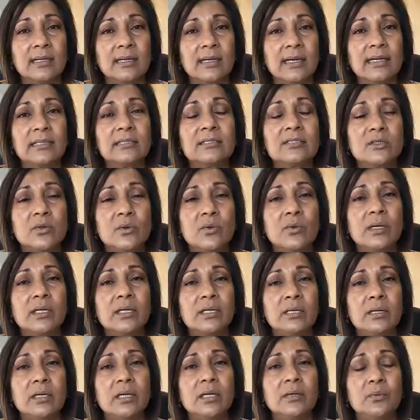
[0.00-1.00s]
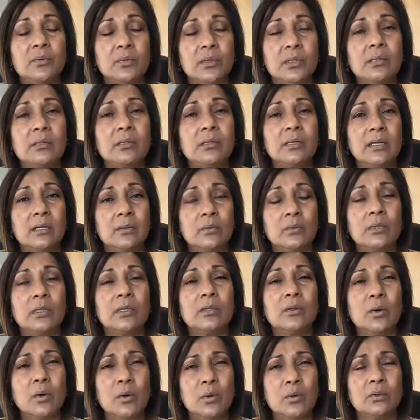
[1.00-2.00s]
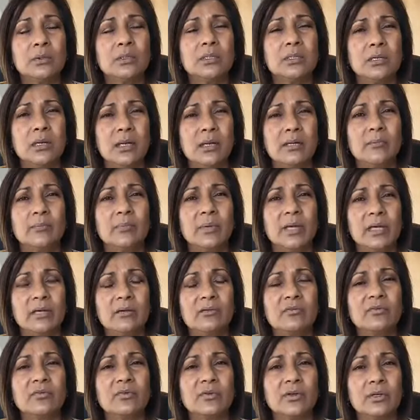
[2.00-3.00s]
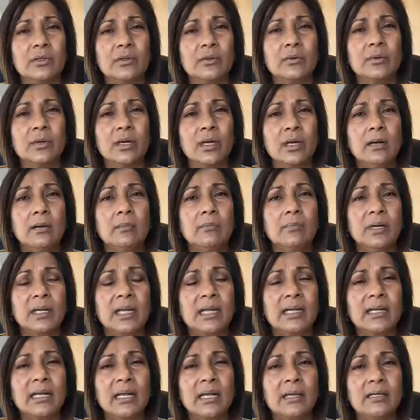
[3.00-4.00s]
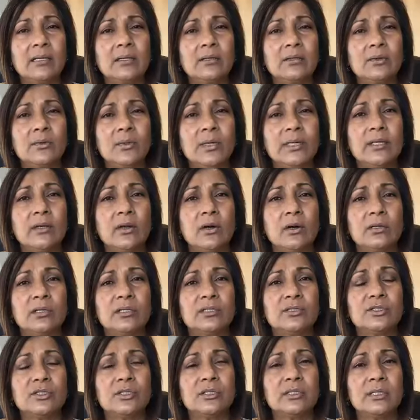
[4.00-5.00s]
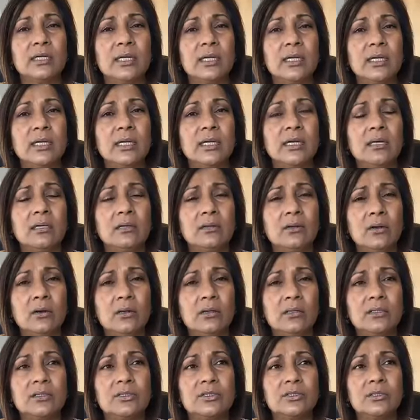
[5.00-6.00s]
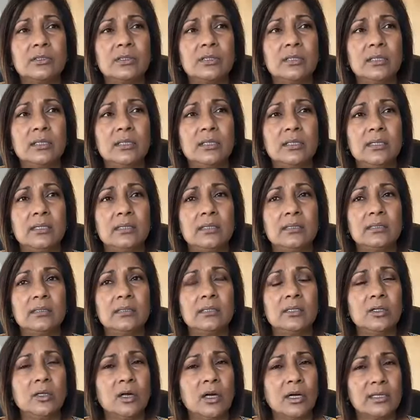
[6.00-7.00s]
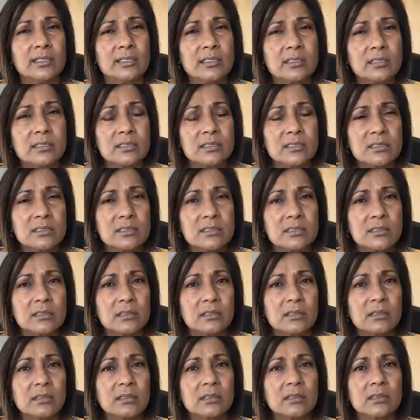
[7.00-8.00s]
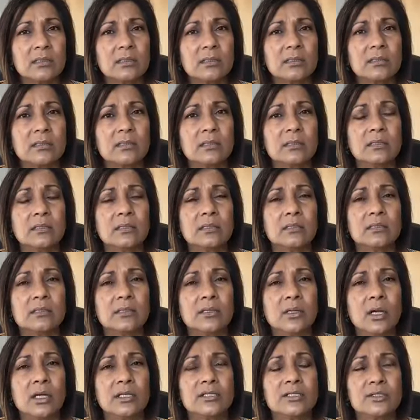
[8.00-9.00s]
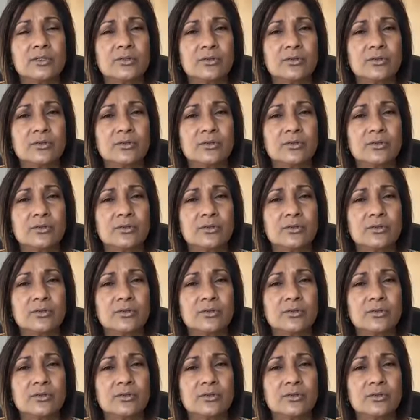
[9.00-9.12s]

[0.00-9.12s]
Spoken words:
And so it will hold a lot of pain for you. But I'd like you to acknowledge it. Acknowledge the losses, the lost